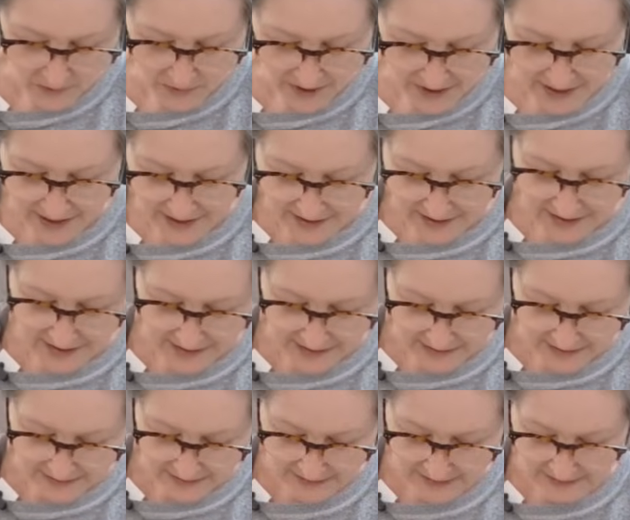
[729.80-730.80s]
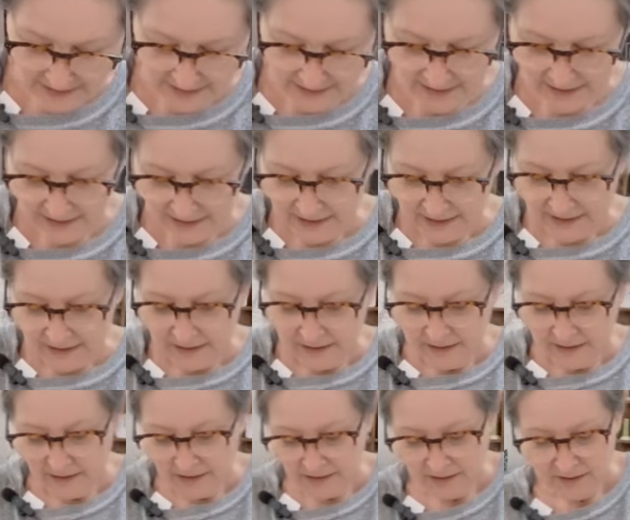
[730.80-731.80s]
we had to
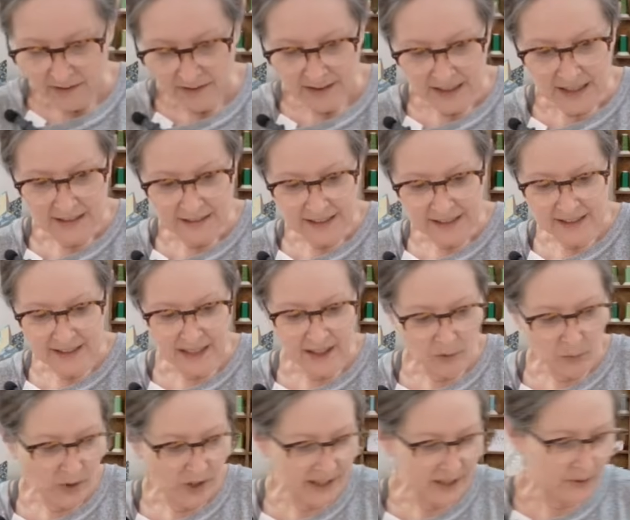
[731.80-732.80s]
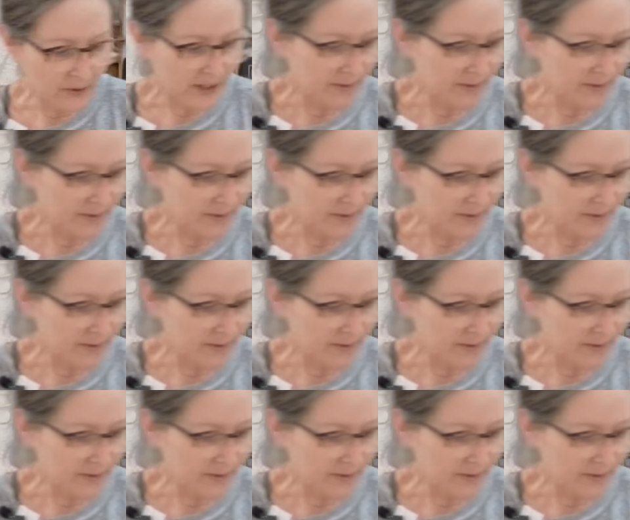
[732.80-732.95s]
sadly say goodbye